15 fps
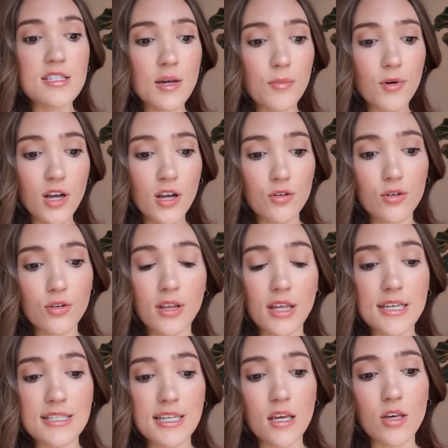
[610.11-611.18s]
The summary on
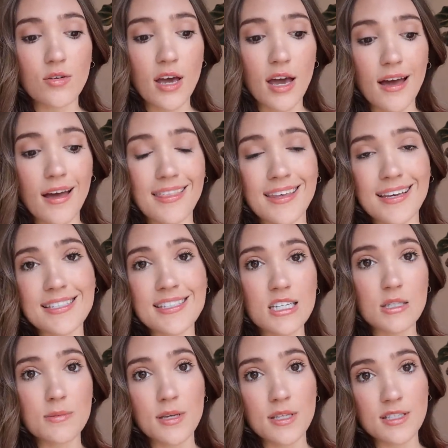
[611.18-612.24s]
Nuuly is that you get, I think,
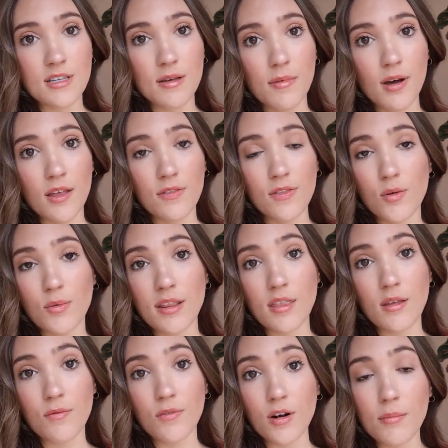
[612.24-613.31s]
6 pieces a month. You rent
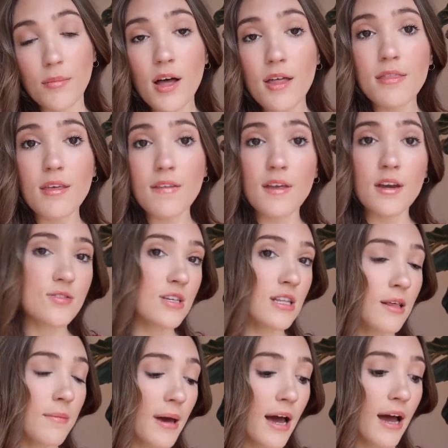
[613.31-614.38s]
them for a month and then you
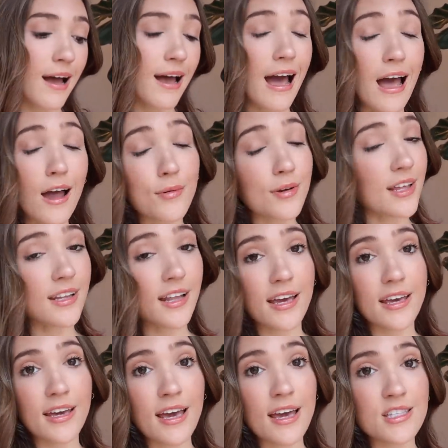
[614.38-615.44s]
send them back. I really
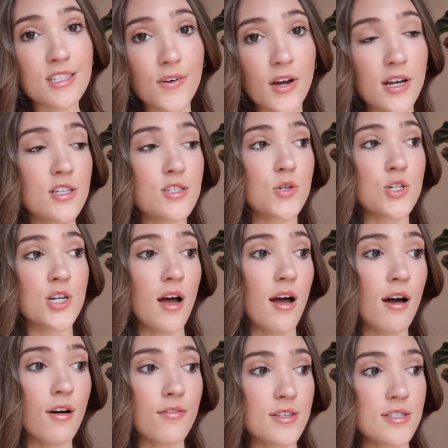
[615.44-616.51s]
like it. It's fun to switch out
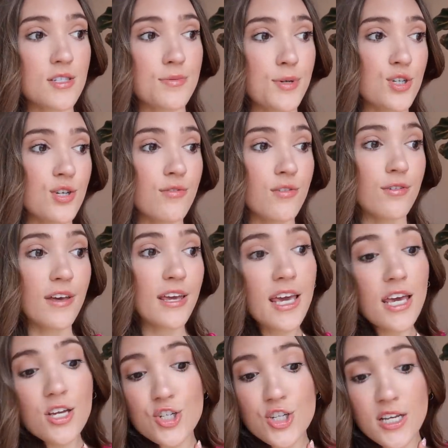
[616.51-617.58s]
outfits, especially for
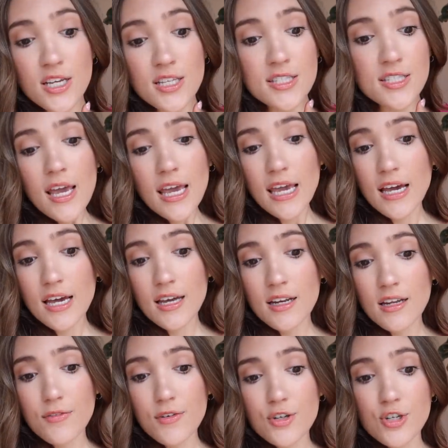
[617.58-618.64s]
vacations,
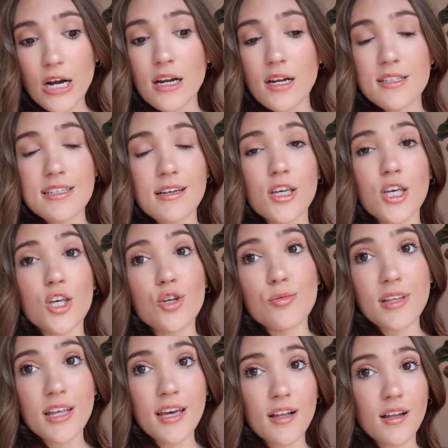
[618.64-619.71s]
and if you're trying not to
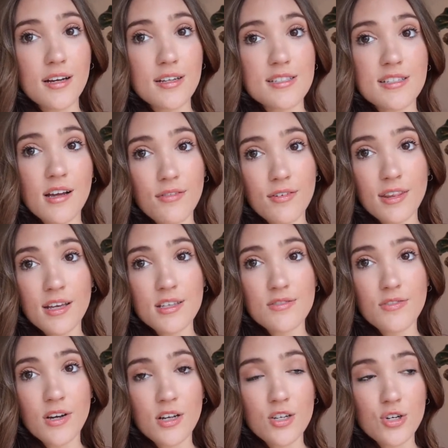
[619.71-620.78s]
accumulate a lot of stuff, I think
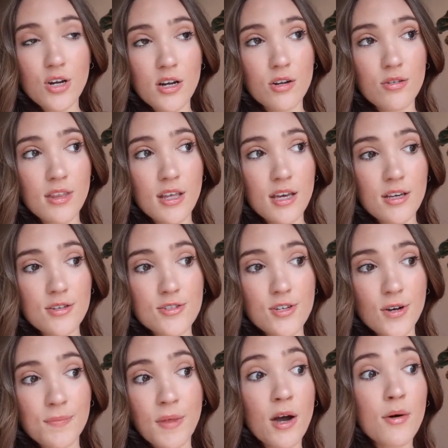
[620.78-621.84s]
it's fun to try new things.
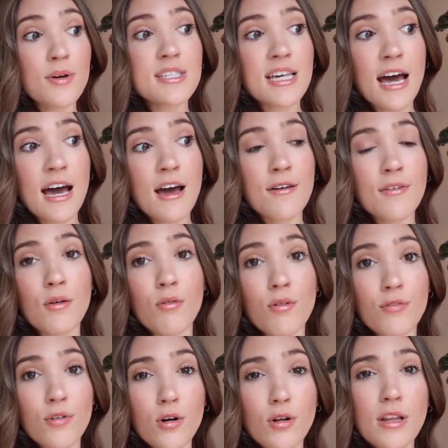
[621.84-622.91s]
So I always have a
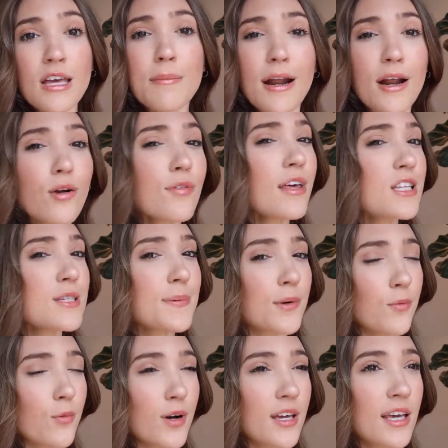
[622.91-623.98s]
referral link, but I don't think it's
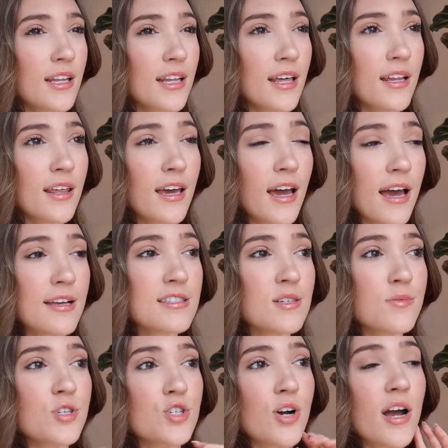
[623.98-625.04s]
been working lately. I had
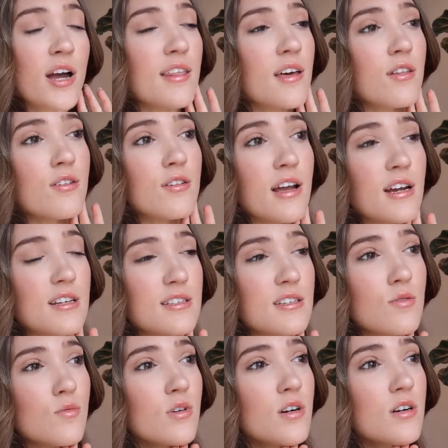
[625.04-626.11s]
someone try it the other day and it
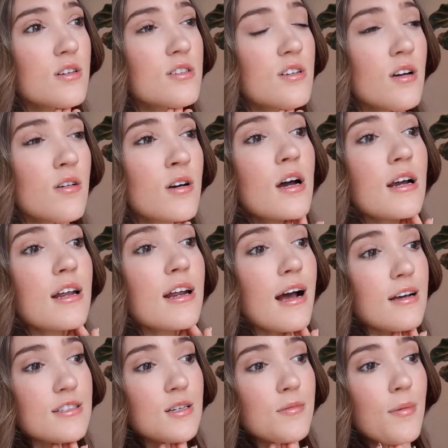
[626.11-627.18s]
didn't work, so I need to
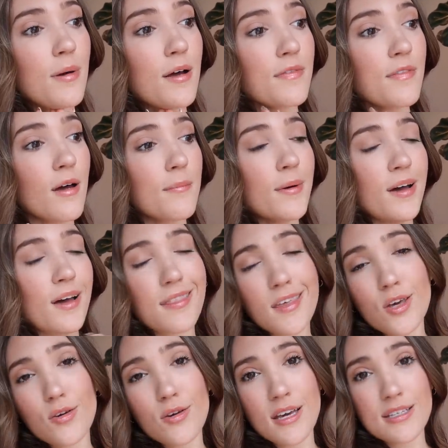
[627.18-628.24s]
ask them about that, but I
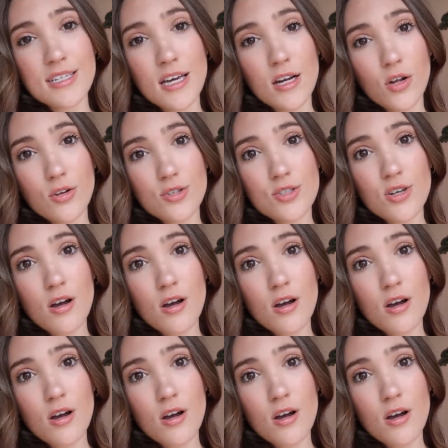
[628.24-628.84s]
think you can get $10